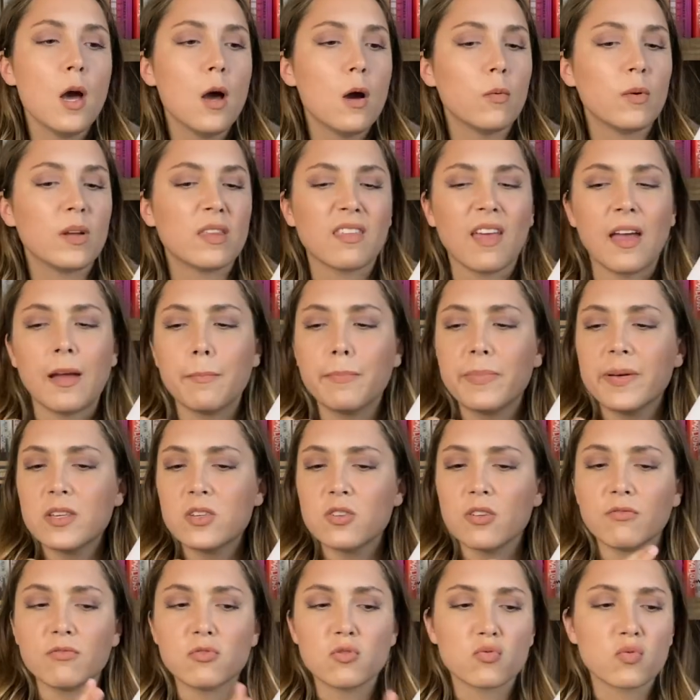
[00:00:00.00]
with like bunch
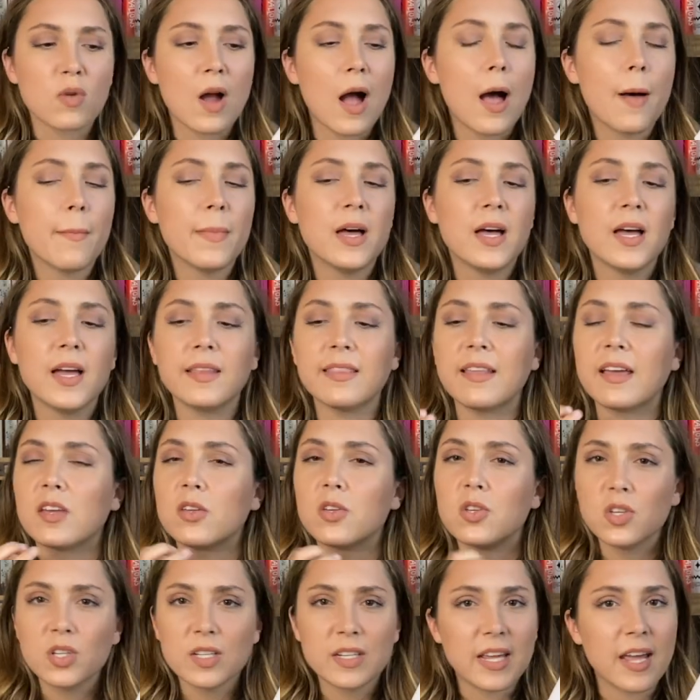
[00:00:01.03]
of drama and
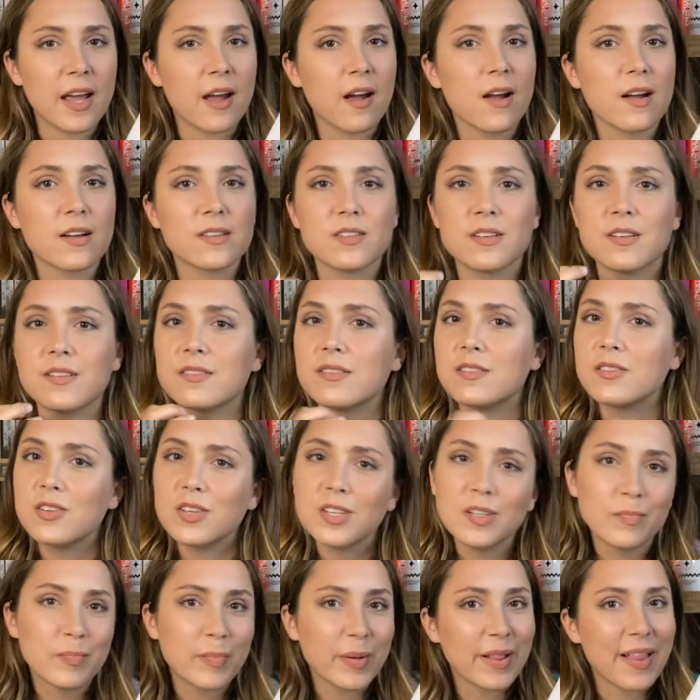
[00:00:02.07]
like good characters,
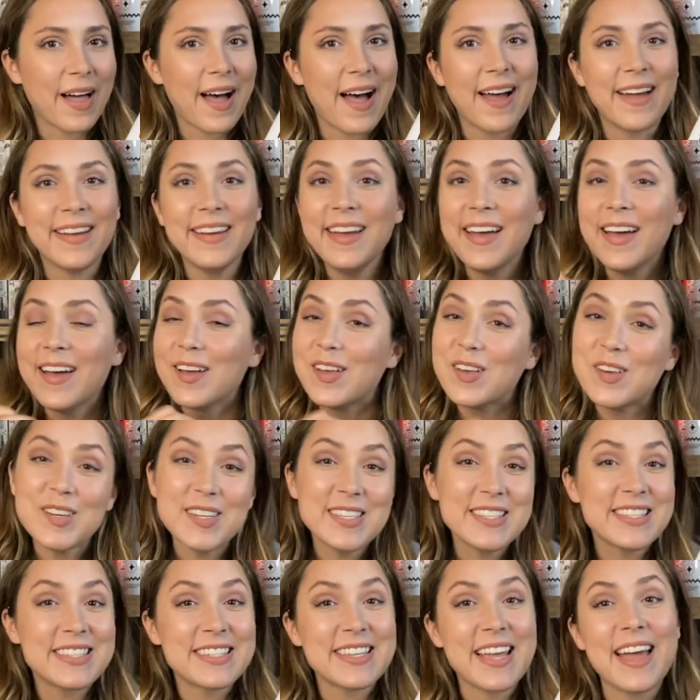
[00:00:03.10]
good plot,
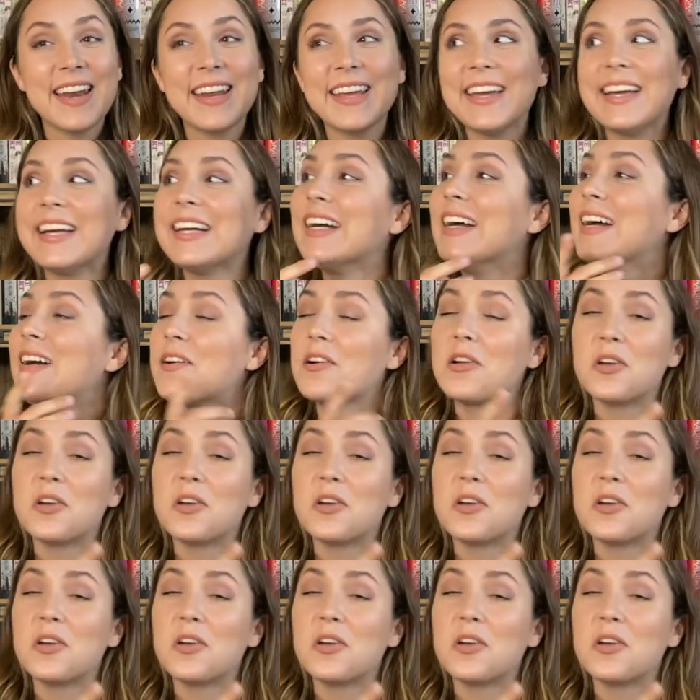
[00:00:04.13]
good setting,